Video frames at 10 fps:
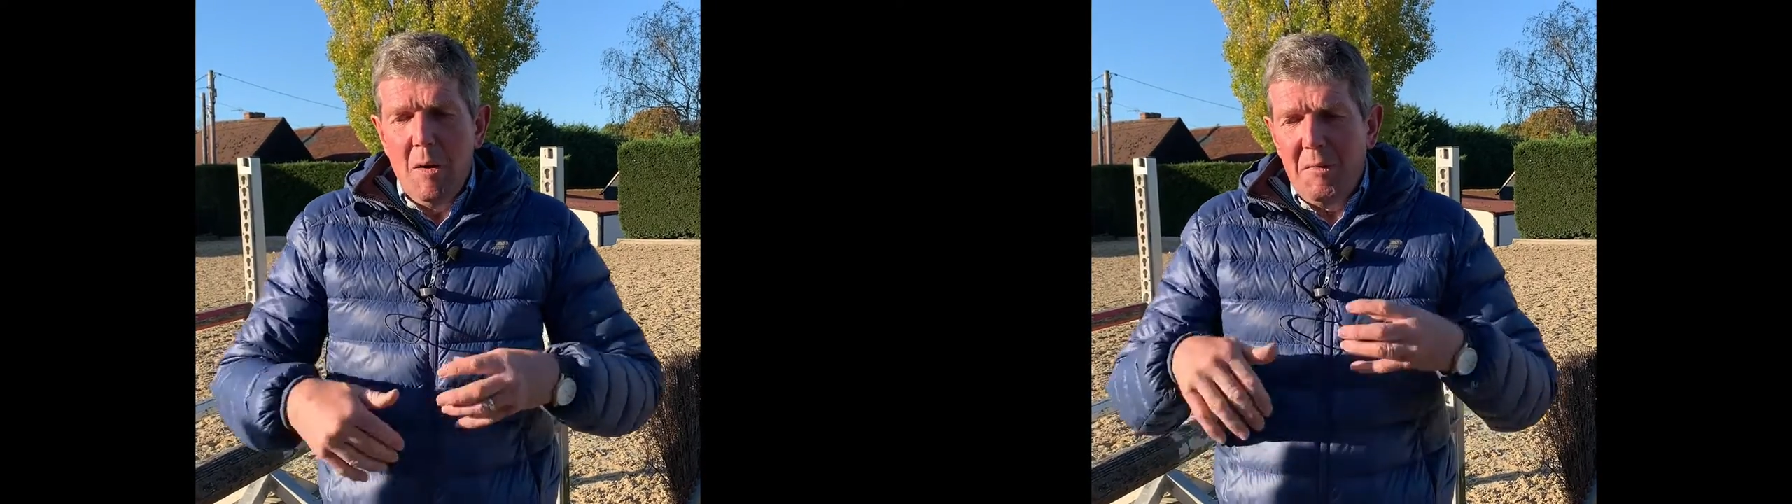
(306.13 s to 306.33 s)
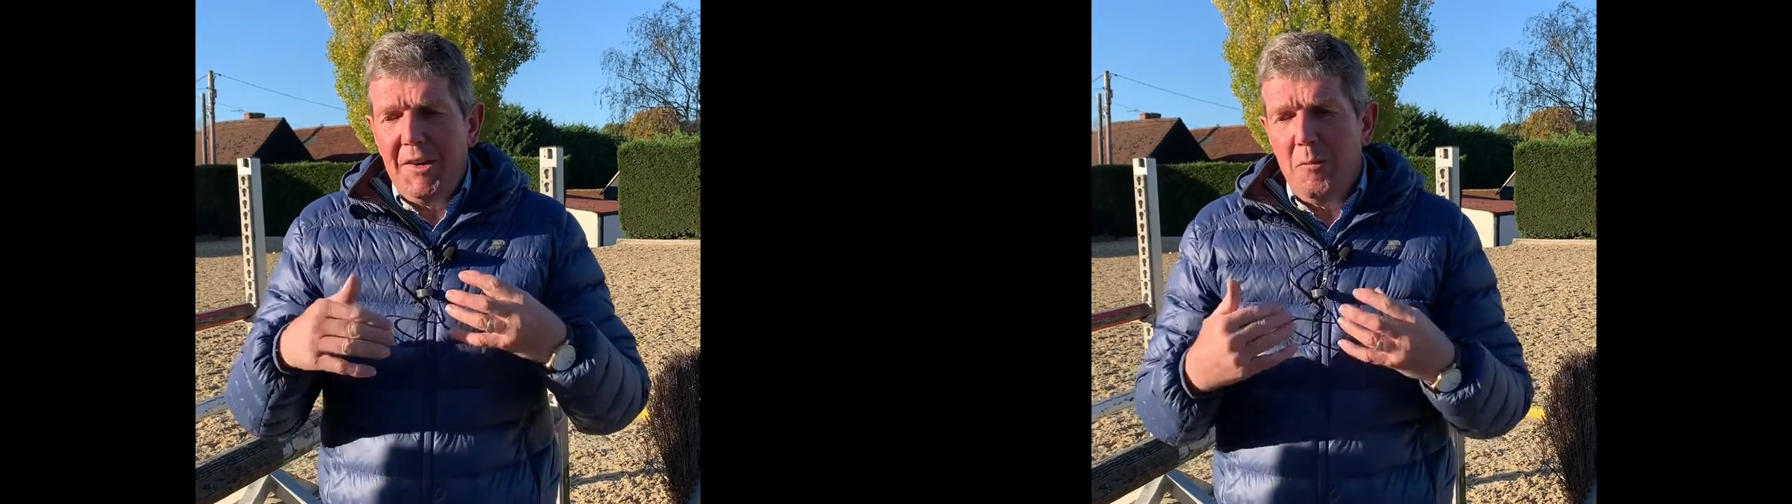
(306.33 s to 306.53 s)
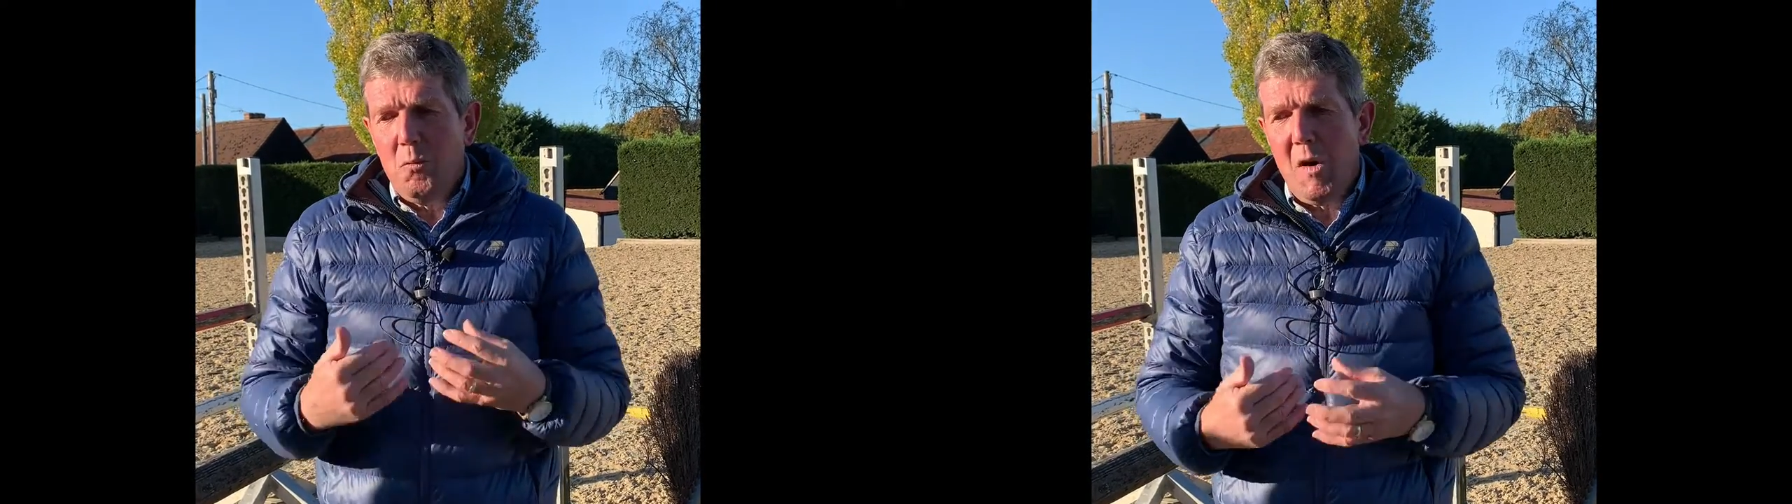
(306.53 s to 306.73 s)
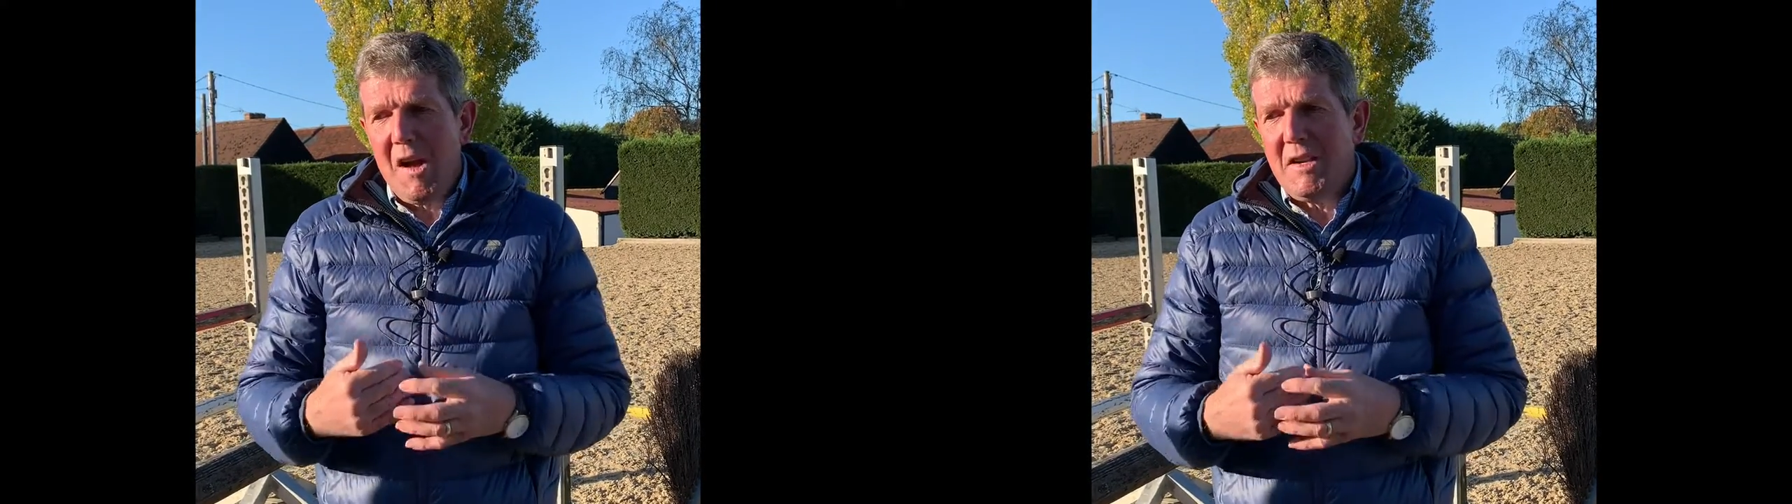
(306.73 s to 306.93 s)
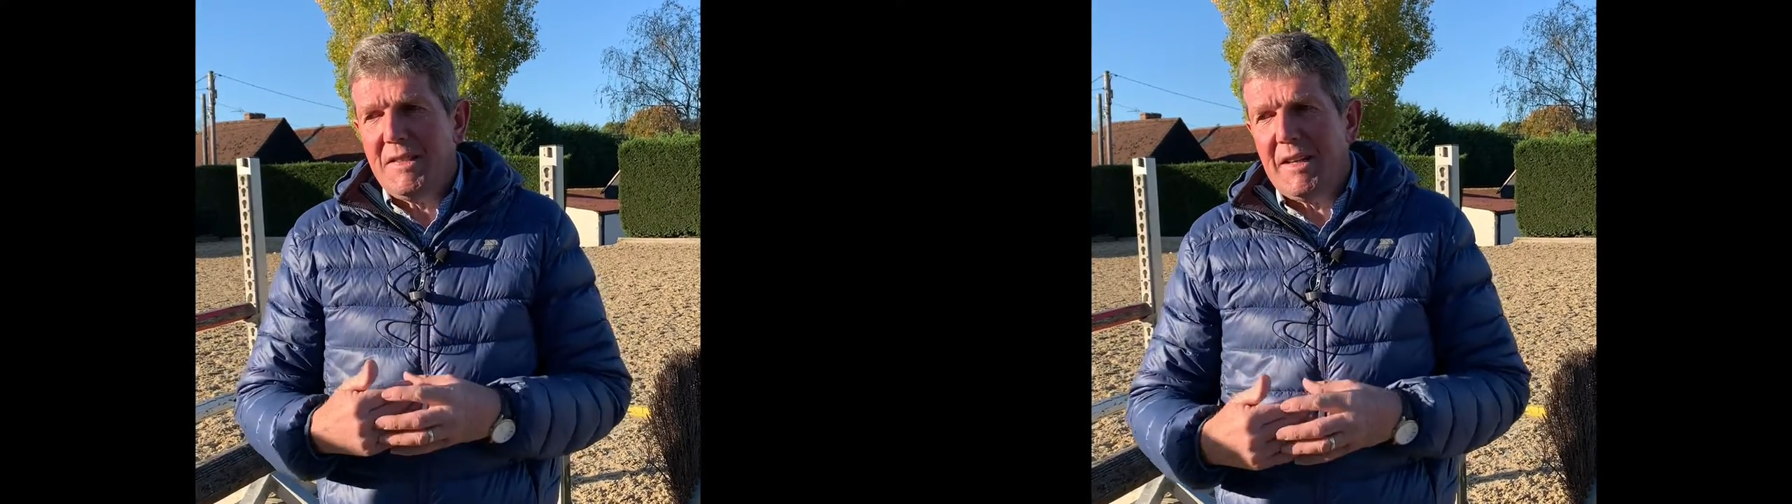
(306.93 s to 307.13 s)
but in
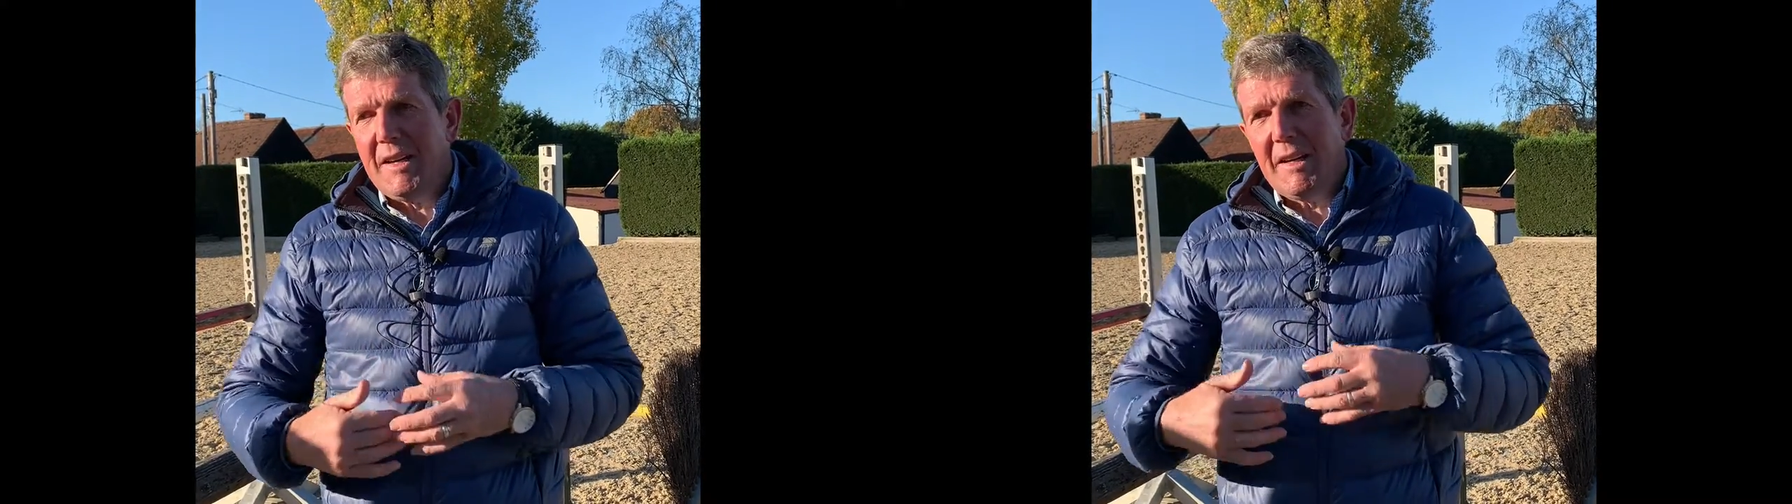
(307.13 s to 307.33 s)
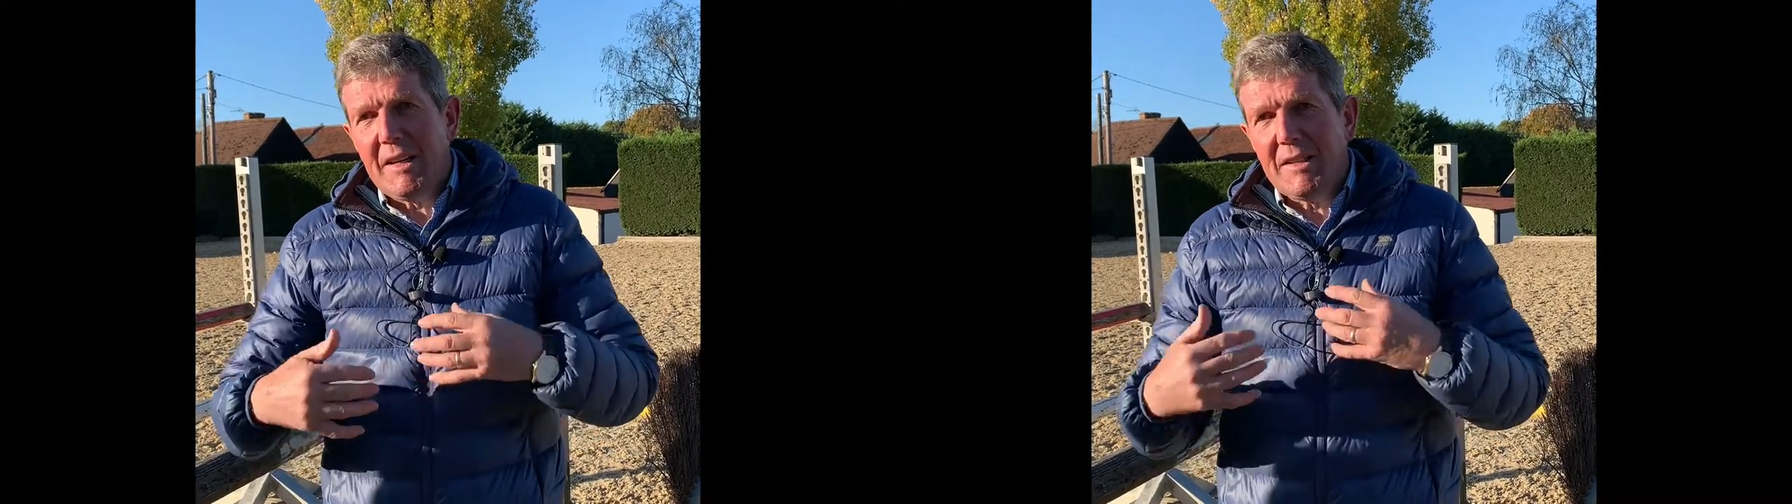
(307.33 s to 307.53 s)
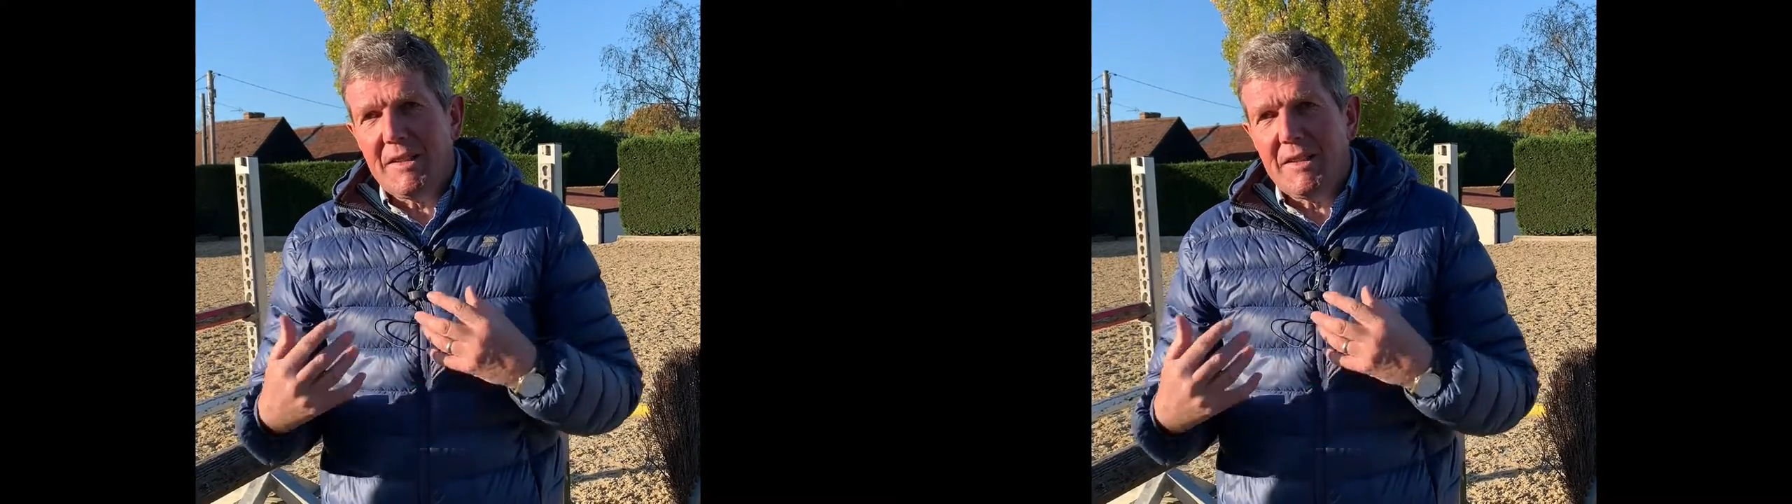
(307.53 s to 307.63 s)
ways that it can